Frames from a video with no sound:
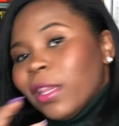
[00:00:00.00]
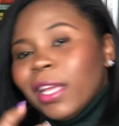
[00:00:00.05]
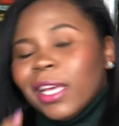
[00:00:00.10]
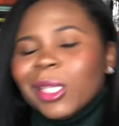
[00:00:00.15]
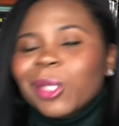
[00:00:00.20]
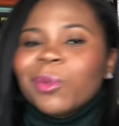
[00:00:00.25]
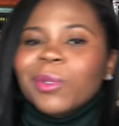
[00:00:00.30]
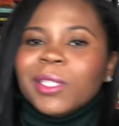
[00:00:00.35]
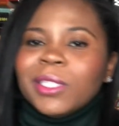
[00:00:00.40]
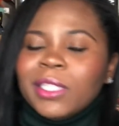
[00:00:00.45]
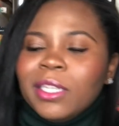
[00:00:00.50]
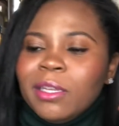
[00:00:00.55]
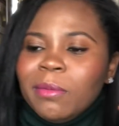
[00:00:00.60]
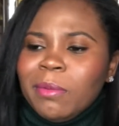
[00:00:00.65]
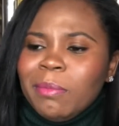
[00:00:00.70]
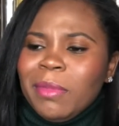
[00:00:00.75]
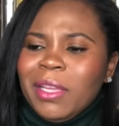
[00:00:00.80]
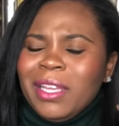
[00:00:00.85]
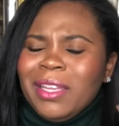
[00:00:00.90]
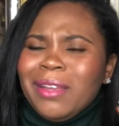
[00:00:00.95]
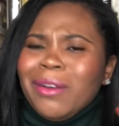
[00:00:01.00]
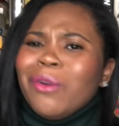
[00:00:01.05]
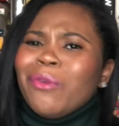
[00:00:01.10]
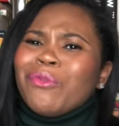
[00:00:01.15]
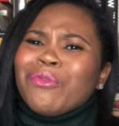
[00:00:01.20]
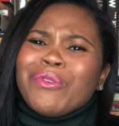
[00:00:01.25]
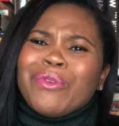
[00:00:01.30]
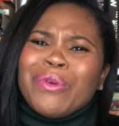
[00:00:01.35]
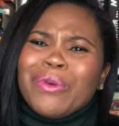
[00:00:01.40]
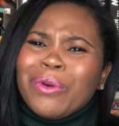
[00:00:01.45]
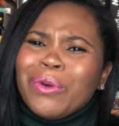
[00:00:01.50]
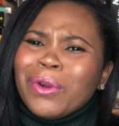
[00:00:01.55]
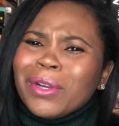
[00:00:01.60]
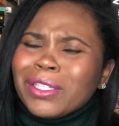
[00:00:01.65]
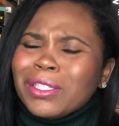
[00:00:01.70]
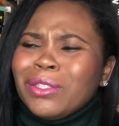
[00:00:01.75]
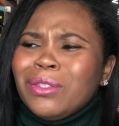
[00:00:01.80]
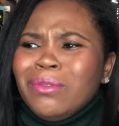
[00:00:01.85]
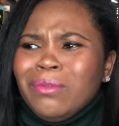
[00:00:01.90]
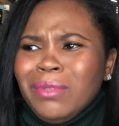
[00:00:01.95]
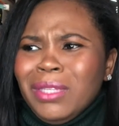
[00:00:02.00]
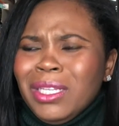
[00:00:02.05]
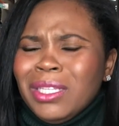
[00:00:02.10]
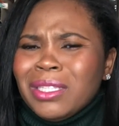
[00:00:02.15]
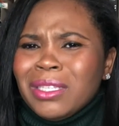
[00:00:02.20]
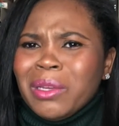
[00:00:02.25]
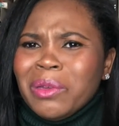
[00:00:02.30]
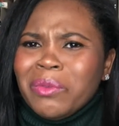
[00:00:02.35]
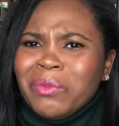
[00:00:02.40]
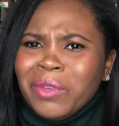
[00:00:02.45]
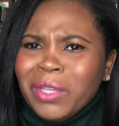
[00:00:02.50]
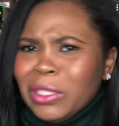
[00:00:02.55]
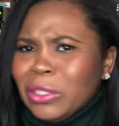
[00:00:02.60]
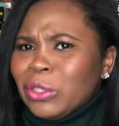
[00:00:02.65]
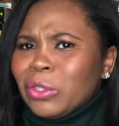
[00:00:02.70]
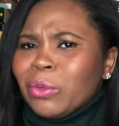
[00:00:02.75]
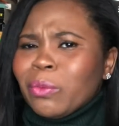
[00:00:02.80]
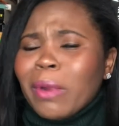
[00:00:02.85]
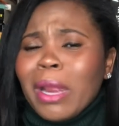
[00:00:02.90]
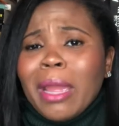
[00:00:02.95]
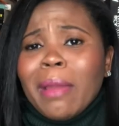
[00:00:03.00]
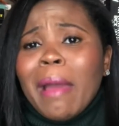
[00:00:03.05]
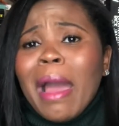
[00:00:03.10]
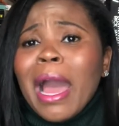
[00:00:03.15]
That's what she meant. Of course you need to avenge a rape.